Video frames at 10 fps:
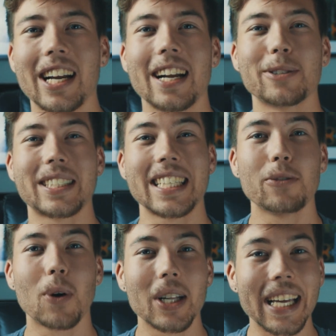and I'll see
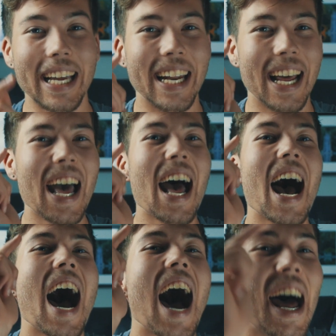you all in
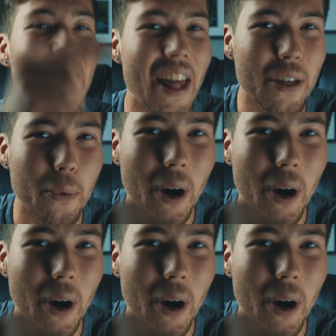another